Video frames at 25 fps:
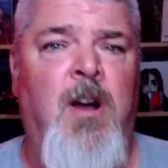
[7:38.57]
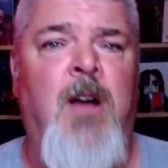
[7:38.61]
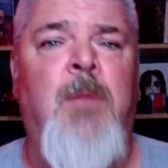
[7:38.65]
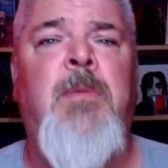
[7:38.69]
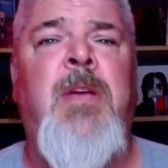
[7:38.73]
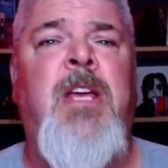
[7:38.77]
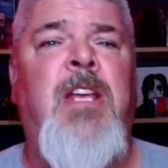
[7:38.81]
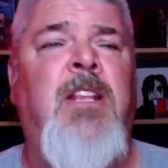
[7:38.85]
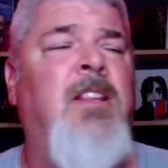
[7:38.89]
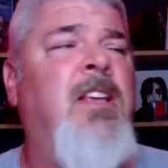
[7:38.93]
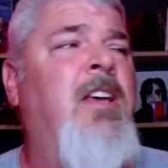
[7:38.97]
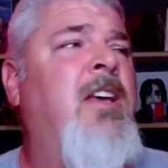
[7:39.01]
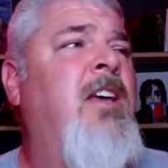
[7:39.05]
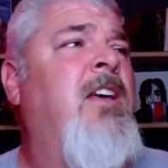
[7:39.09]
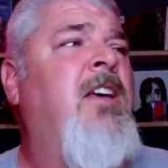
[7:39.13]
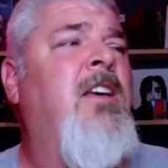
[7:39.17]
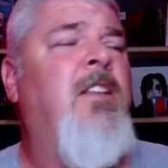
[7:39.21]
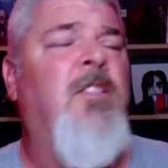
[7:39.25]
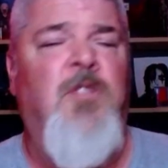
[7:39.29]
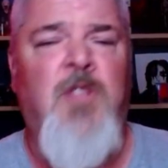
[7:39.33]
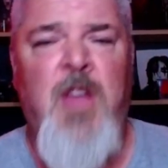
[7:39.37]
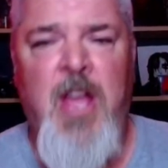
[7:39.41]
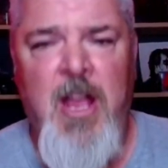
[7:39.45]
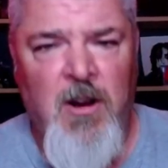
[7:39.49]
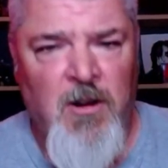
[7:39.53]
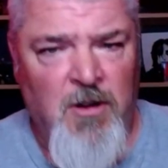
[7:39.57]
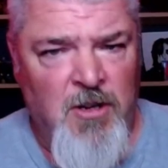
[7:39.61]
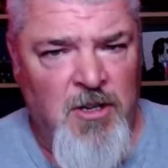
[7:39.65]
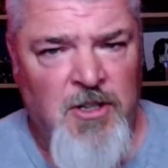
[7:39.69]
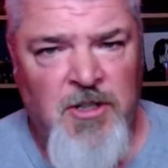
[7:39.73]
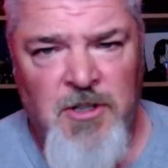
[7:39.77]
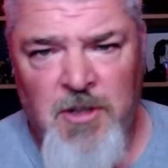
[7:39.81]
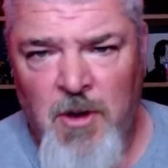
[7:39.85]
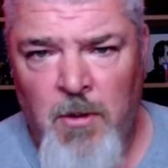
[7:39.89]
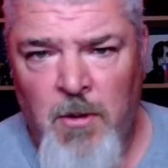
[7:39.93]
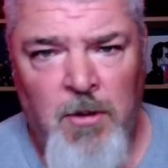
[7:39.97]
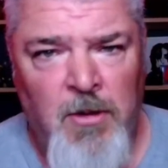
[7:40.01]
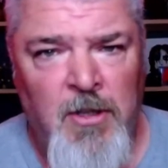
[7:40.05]
I mean, they are
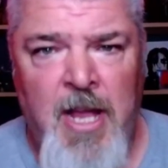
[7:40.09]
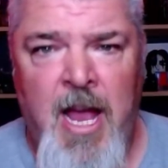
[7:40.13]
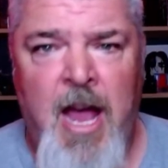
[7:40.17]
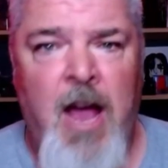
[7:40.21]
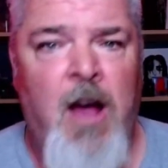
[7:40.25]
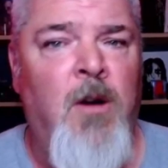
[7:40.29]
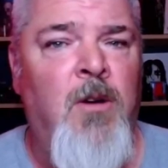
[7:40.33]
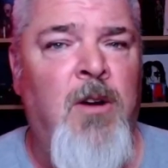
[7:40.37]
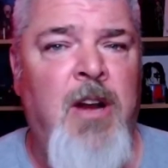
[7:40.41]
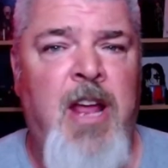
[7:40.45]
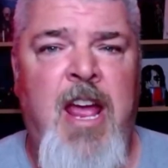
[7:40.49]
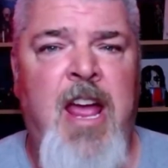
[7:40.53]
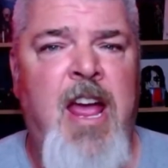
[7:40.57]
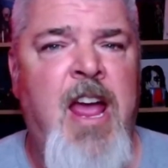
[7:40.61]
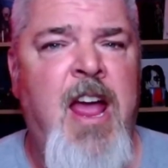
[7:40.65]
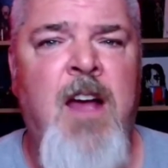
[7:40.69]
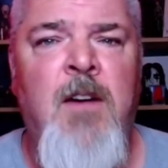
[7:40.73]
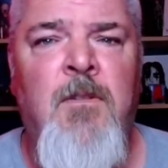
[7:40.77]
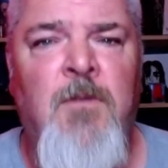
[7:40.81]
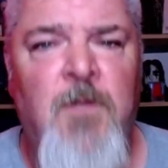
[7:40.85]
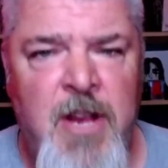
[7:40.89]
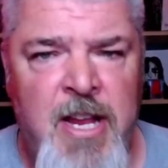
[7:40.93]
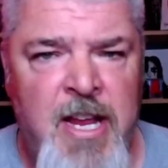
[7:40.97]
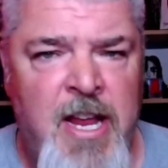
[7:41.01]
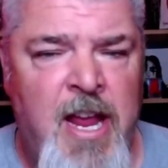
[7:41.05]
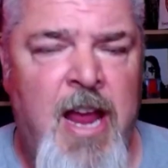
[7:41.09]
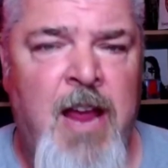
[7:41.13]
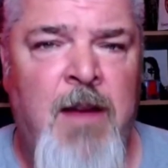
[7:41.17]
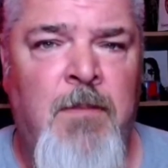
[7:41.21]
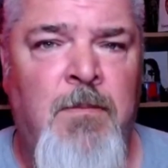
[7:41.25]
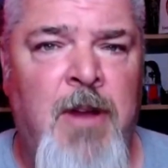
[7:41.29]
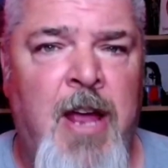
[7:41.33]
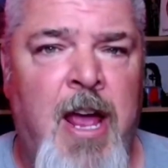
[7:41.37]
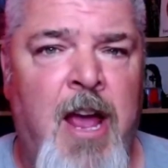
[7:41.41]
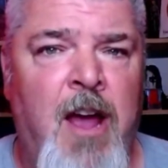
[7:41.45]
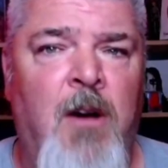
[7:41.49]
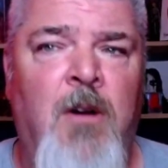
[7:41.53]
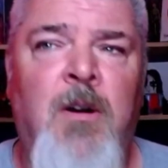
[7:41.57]
sold out every game
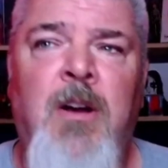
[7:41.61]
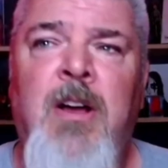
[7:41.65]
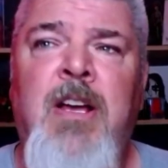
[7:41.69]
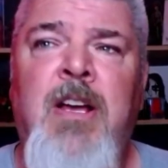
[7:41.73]
now.